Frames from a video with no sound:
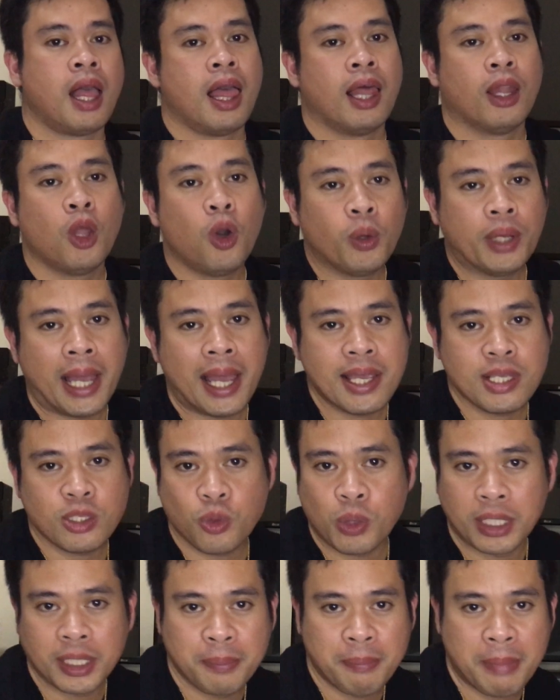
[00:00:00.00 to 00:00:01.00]
Hello guys,
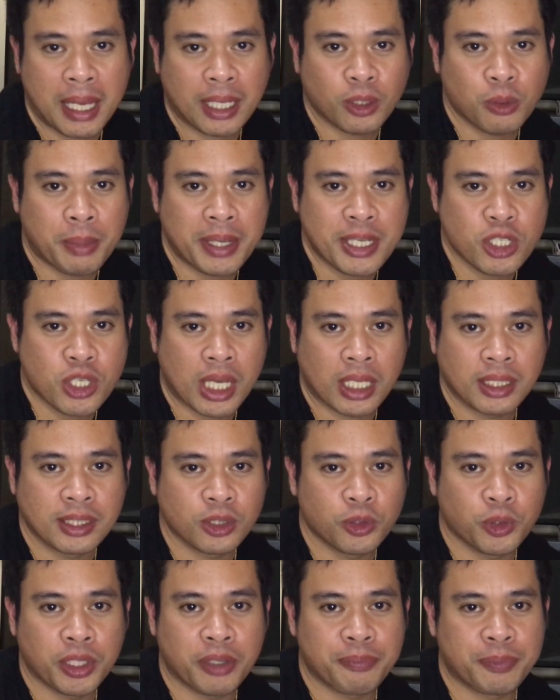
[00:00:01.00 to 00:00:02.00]
welcome back to my channel,
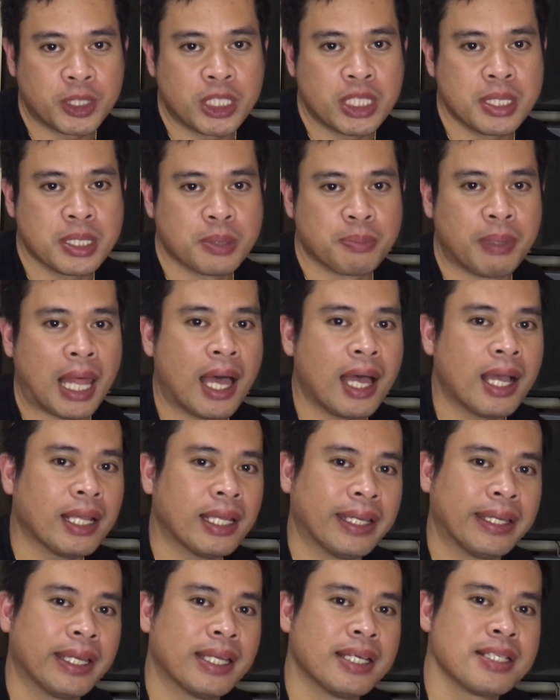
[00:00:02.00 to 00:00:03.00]
Kuya Ferd's Vlog.
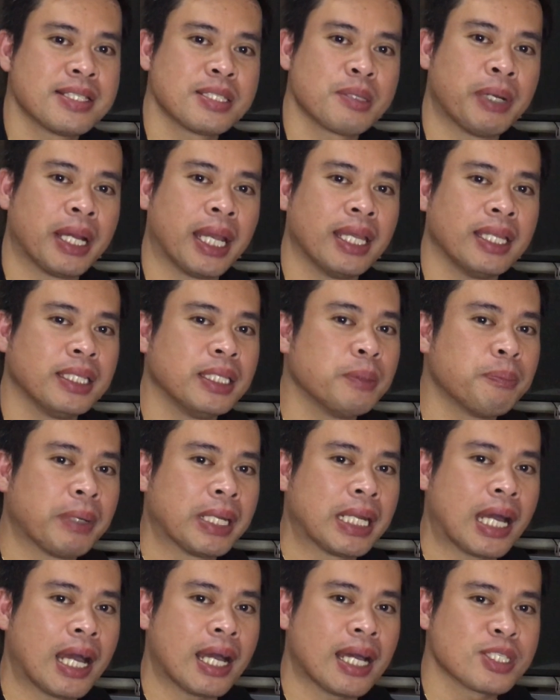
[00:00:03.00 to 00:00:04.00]
Ayan, sa mga hindi pa
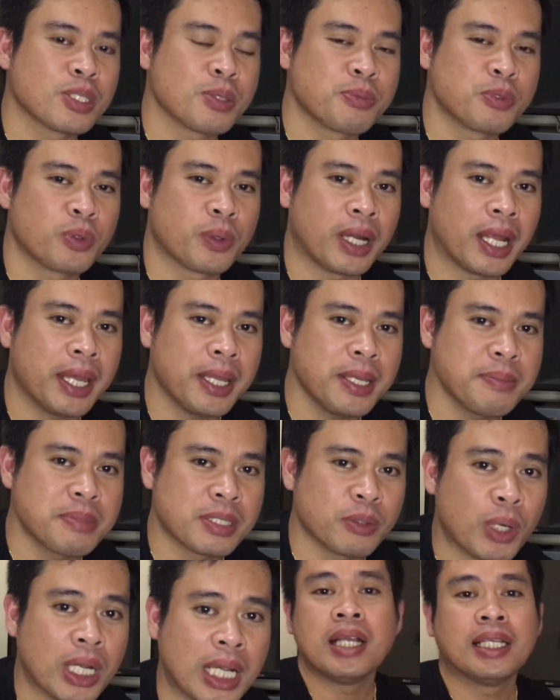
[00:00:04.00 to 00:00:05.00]
nakaka-subscribe, so
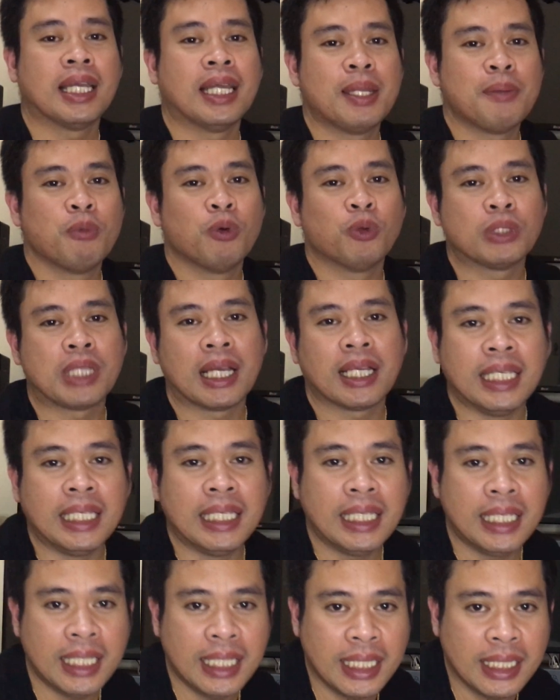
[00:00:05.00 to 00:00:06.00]
huwag kalimutang
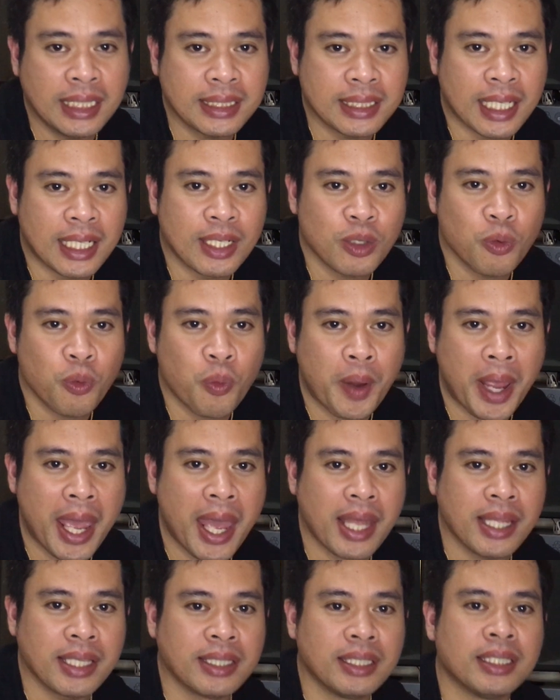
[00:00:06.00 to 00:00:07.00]
i-hit ang
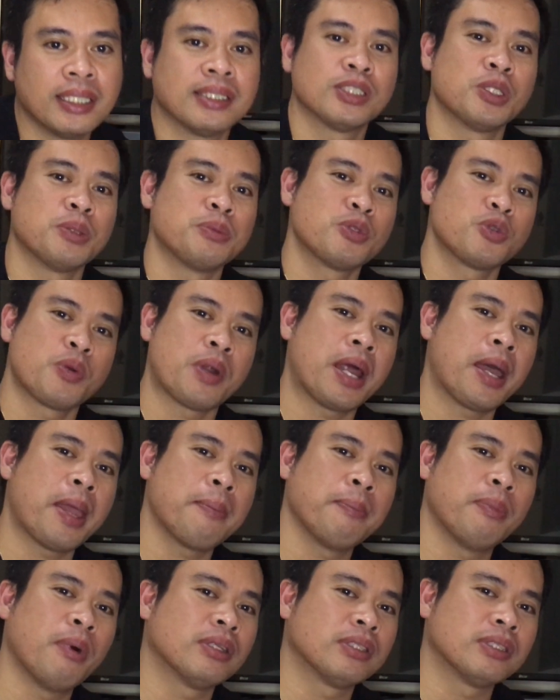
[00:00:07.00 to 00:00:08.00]
red subscribe
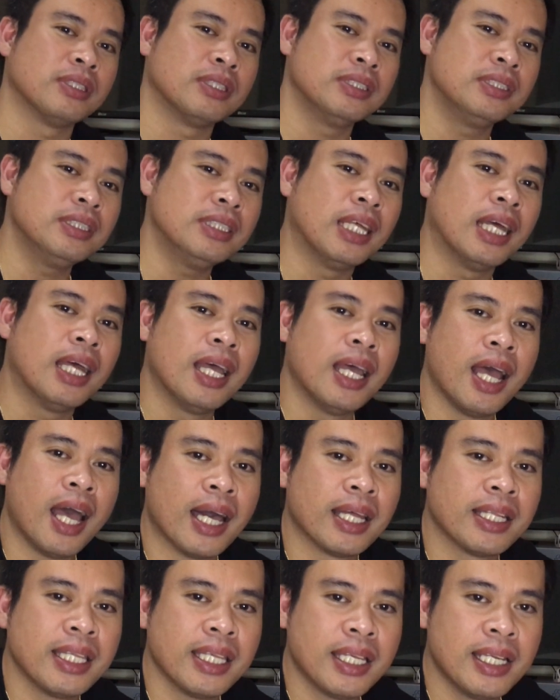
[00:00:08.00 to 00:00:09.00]
button
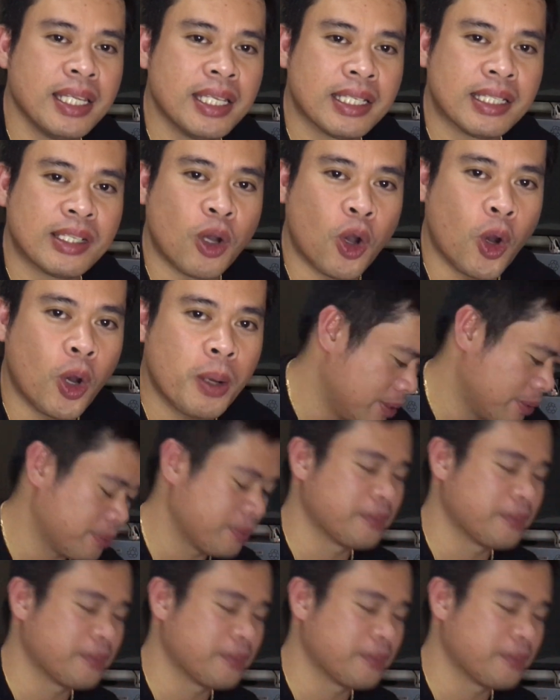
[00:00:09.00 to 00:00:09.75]
at i-click ang all